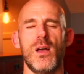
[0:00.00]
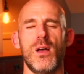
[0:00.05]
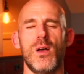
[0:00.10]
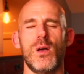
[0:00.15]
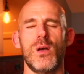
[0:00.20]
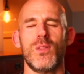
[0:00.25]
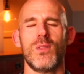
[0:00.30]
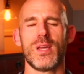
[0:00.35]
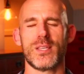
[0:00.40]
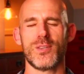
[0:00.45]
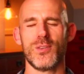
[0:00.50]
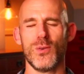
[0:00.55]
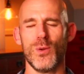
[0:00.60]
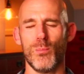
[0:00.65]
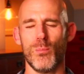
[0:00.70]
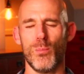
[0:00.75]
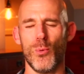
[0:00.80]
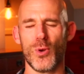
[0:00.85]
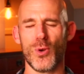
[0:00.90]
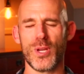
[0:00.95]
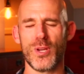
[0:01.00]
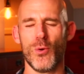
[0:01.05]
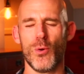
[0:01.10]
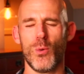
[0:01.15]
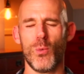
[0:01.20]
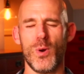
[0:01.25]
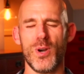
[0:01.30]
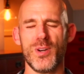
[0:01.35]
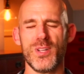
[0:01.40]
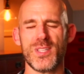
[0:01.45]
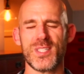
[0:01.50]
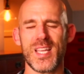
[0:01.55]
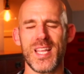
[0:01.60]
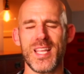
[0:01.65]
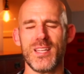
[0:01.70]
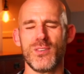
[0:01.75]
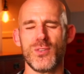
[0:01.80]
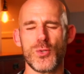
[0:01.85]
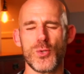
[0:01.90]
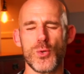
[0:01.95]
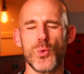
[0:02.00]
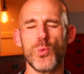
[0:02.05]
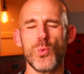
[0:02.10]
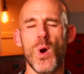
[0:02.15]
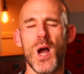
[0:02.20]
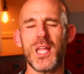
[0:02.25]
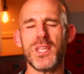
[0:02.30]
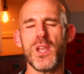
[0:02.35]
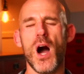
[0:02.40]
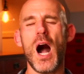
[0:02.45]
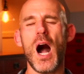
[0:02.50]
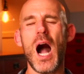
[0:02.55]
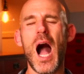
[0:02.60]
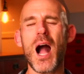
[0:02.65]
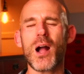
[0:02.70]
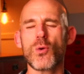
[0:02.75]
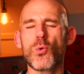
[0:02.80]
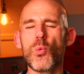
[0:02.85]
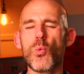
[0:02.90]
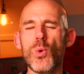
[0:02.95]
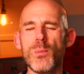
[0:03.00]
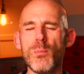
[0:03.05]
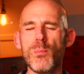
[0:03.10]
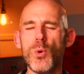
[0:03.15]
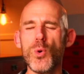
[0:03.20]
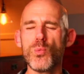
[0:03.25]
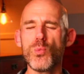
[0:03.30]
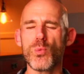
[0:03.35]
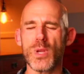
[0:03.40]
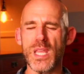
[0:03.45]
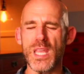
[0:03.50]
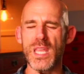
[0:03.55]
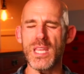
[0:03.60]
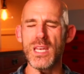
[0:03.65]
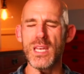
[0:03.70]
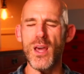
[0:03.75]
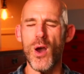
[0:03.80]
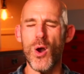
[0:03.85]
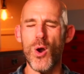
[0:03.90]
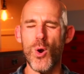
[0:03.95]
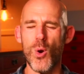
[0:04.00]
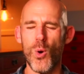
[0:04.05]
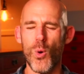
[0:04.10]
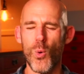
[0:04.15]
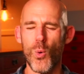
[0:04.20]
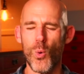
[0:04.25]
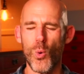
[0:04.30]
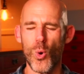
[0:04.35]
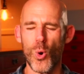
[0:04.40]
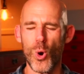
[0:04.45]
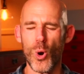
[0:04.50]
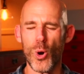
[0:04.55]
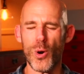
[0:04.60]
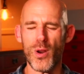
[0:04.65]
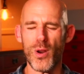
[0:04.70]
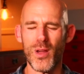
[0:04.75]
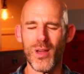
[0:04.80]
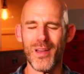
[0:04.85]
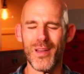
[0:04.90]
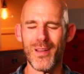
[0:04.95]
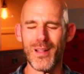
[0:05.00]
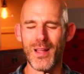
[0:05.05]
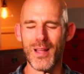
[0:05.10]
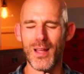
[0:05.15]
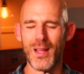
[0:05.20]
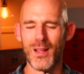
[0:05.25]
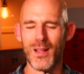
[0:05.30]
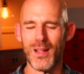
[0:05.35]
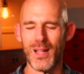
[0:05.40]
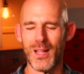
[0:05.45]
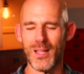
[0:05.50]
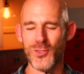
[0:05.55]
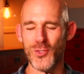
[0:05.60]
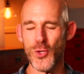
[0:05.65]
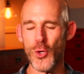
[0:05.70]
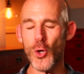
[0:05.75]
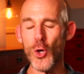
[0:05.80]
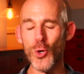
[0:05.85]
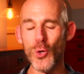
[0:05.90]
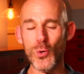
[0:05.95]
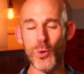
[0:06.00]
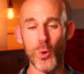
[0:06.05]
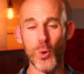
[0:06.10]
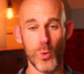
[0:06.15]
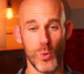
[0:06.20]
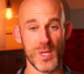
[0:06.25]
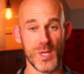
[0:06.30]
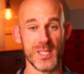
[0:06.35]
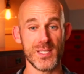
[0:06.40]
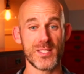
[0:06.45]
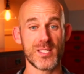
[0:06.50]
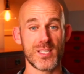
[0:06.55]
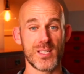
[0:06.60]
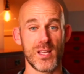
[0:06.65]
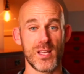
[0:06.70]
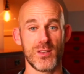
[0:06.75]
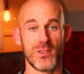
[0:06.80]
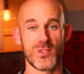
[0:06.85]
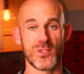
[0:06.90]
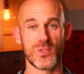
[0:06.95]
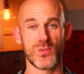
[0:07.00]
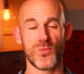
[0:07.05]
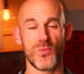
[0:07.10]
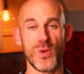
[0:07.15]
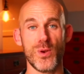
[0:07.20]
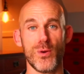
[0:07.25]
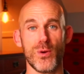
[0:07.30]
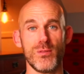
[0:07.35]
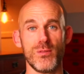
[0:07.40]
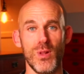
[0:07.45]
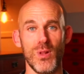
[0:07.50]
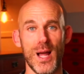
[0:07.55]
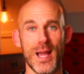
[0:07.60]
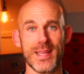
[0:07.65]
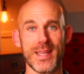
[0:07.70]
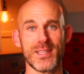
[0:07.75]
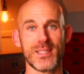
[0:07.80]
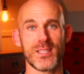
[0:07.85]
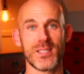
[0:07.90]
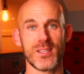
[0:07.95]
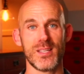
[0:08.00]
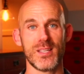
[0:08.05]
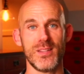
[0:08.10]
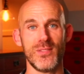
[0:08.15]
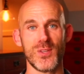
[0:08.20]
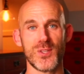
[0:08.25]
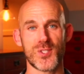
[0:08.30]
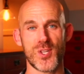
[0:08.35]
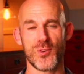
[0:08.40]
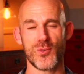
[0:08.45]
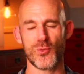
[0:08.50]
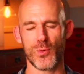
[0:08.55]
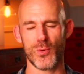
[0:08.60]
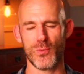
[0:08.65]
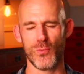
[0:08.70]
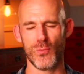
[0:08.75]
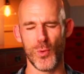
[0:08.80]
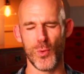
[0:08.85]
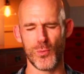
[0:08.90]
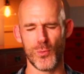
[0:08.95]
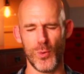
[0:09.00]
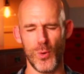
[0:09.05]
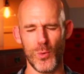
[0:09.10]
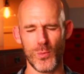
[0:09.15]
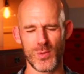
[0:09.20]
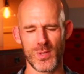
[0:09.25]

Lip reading: I'd like you to bring your awareness into an aquamarine or turquoise sphere of light in the center of the throat.